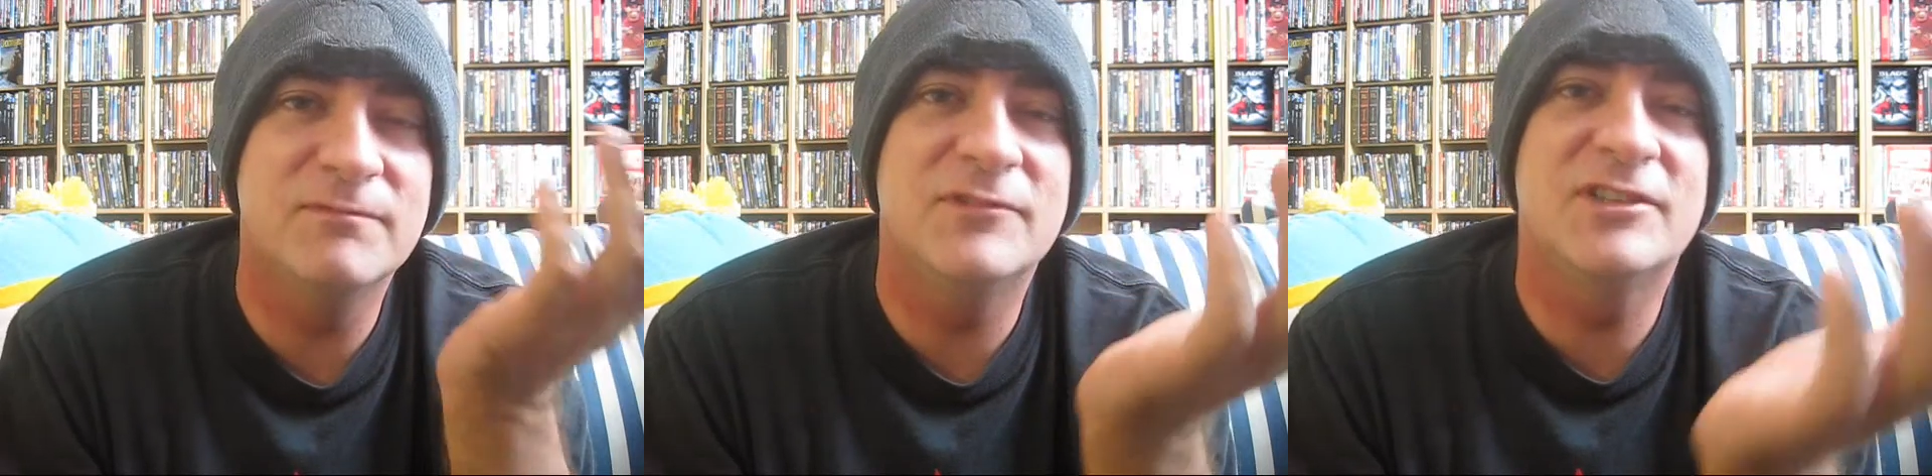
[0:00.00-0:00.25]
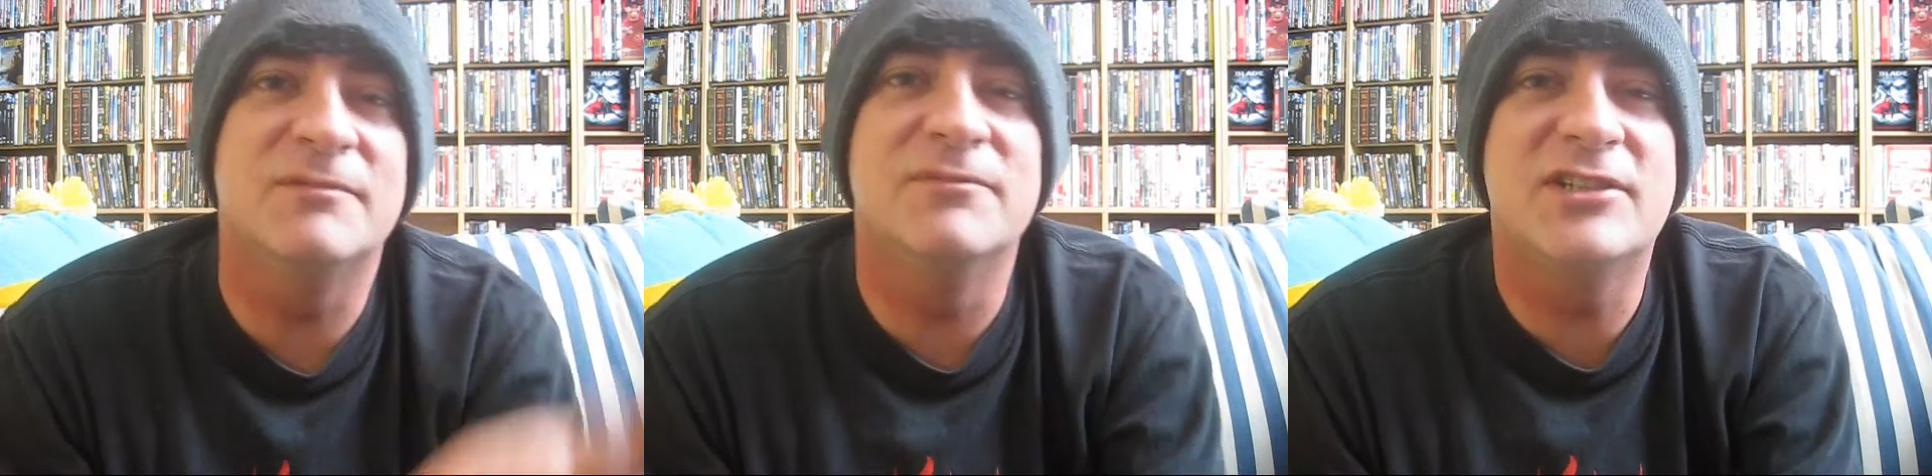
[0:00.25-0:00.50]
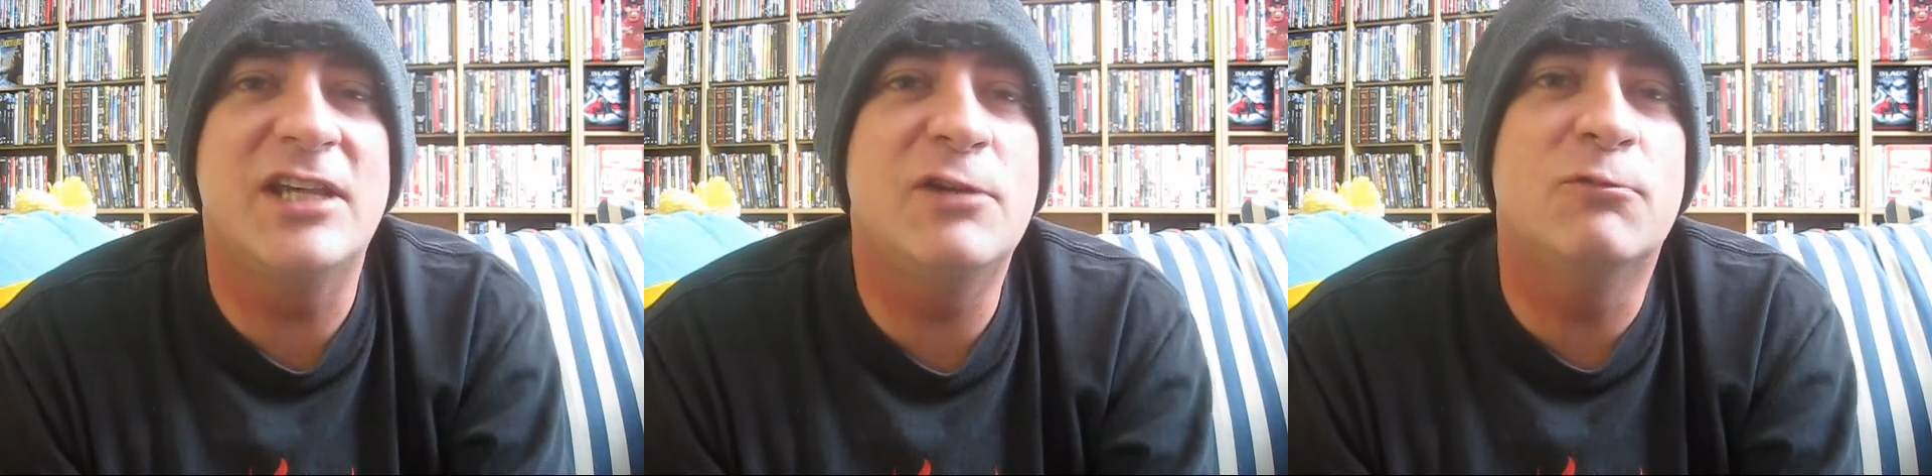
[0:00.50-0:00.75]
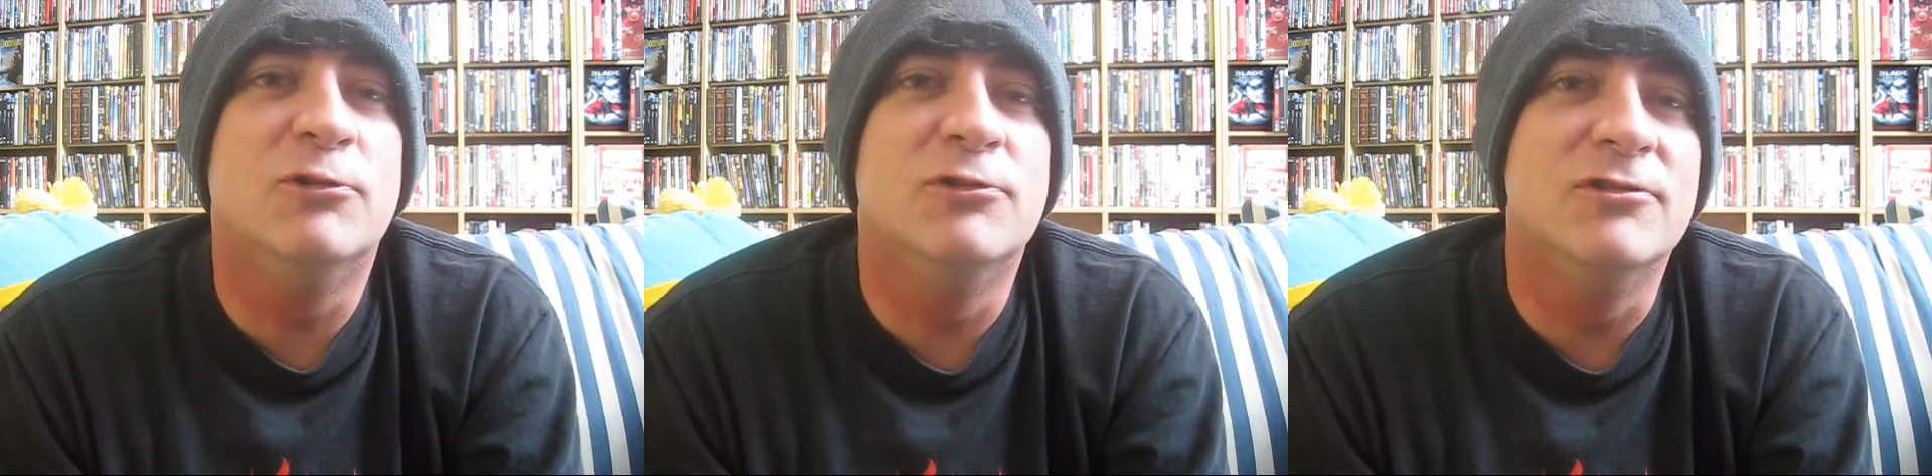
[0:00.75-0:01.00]
Some
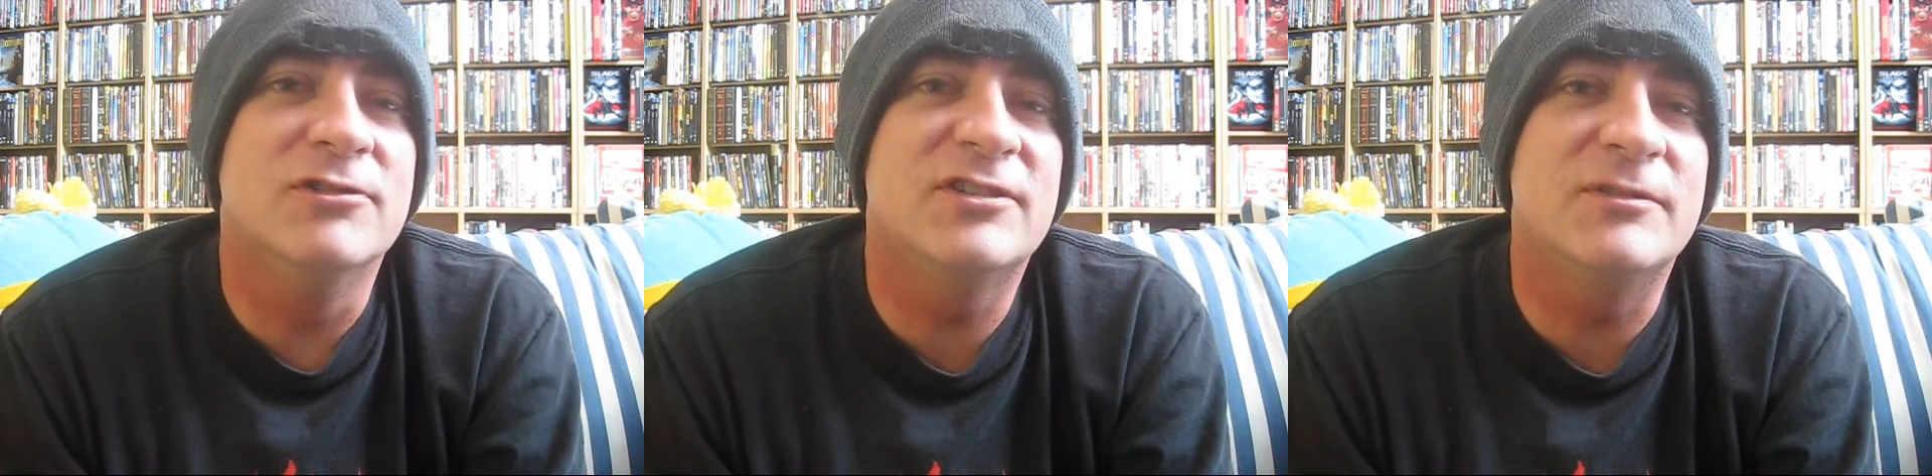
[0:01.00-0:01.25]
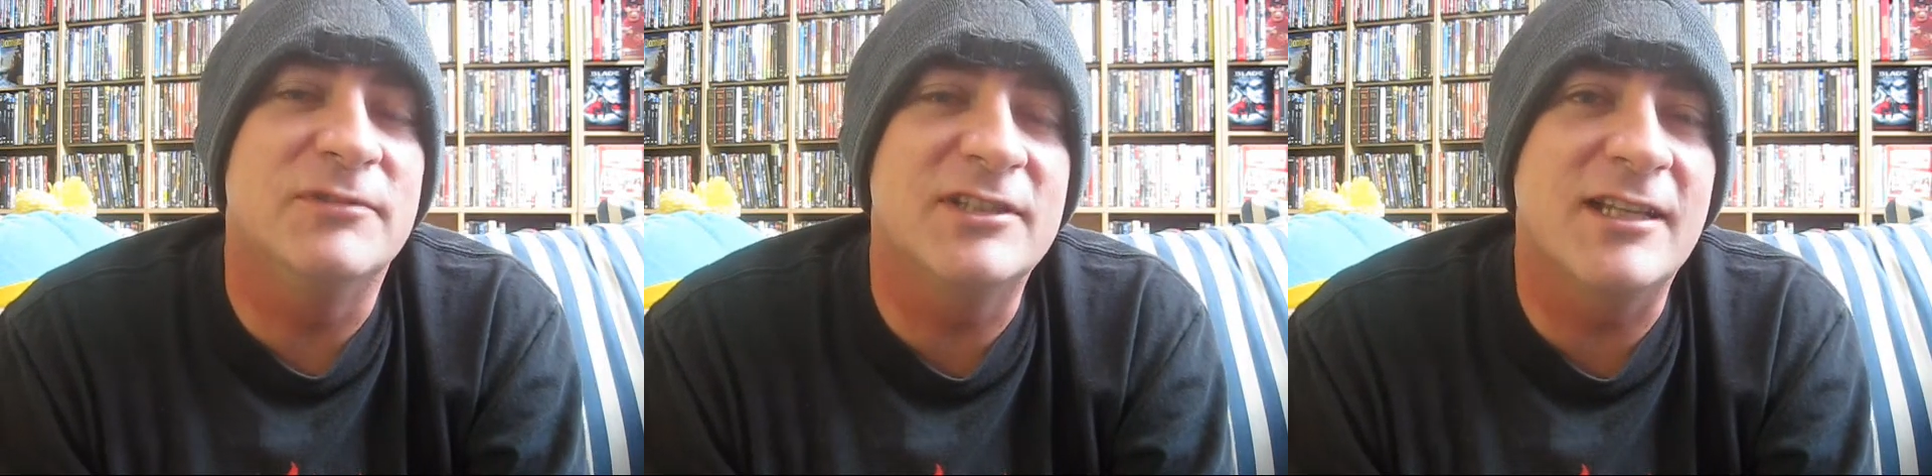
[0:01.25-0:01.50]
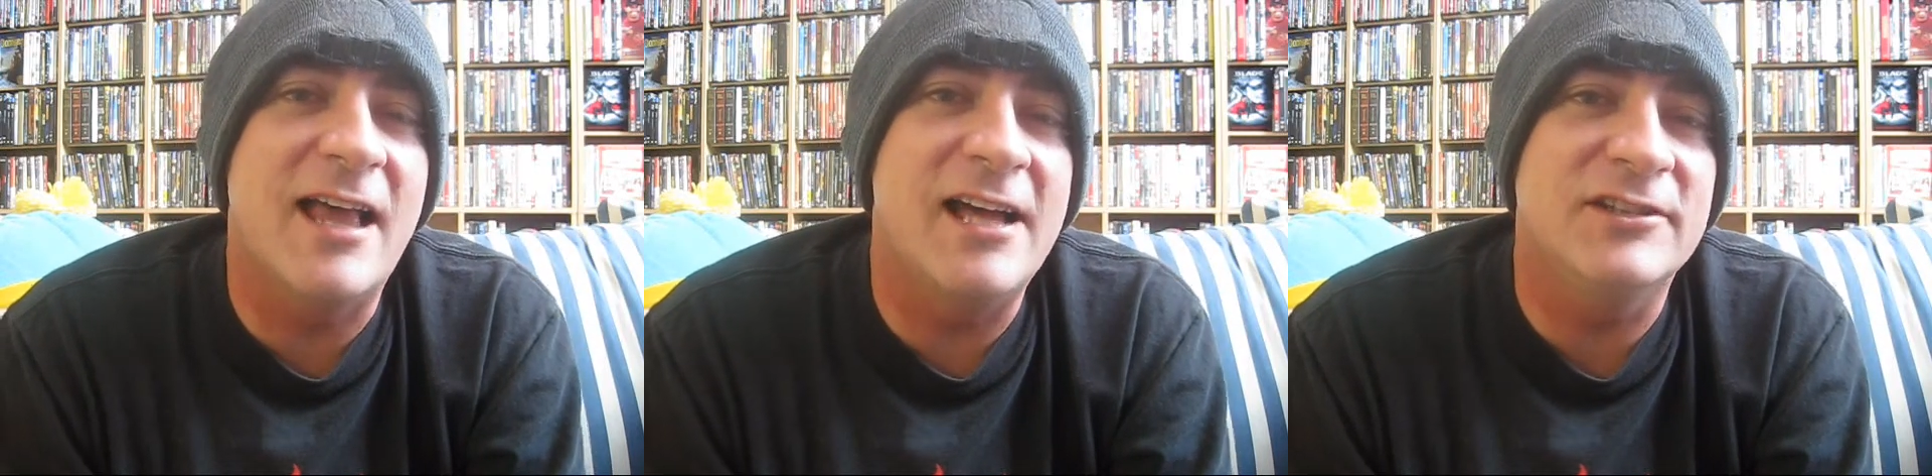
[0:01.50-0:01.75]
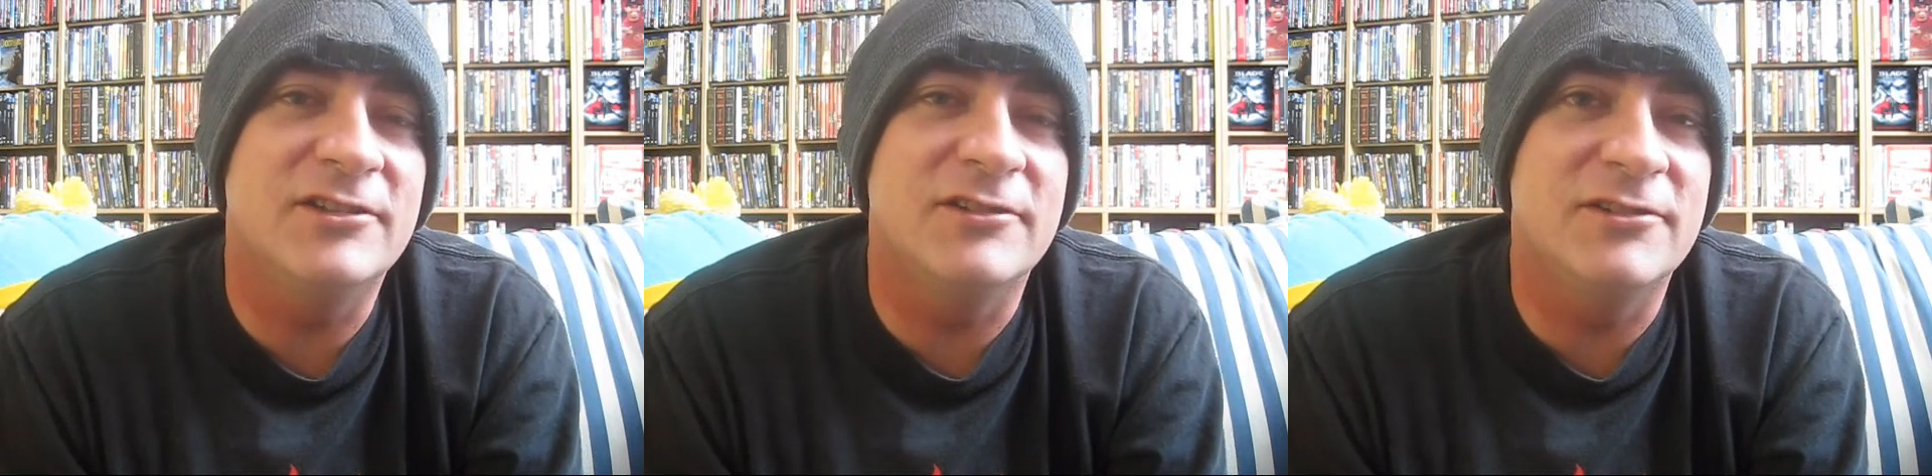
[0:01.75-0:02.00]
sequels, some
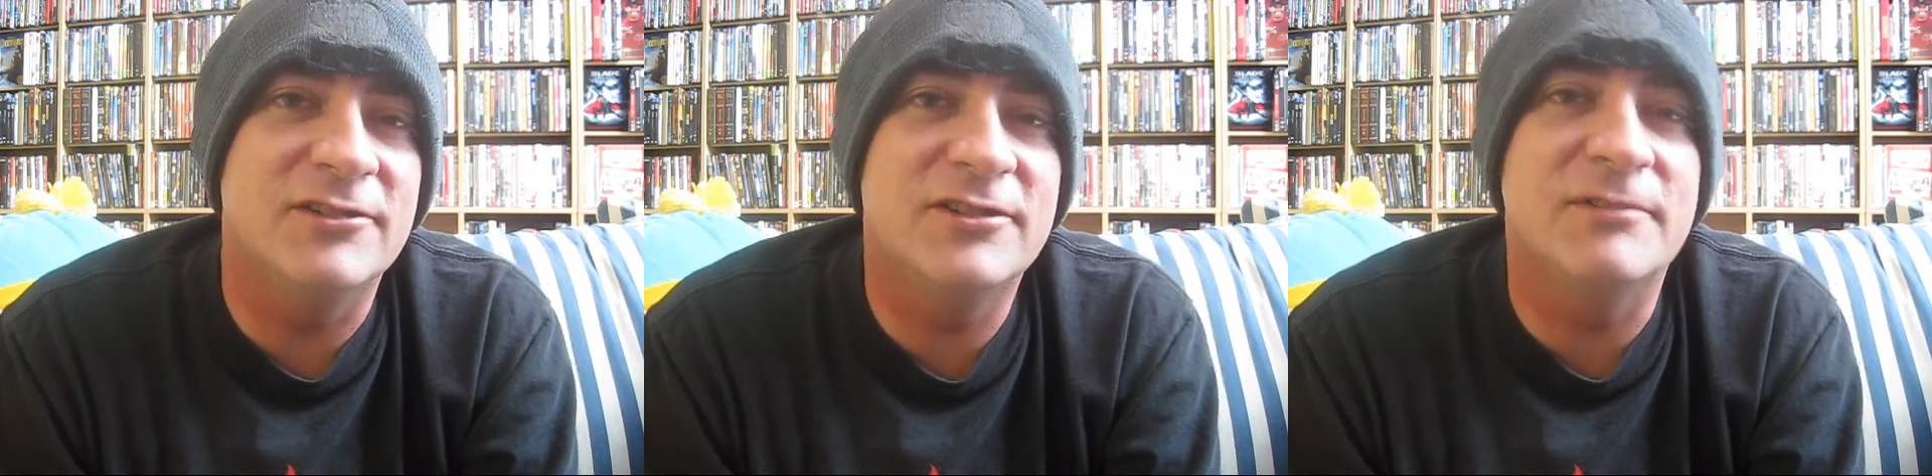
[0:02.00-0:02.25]
slashers,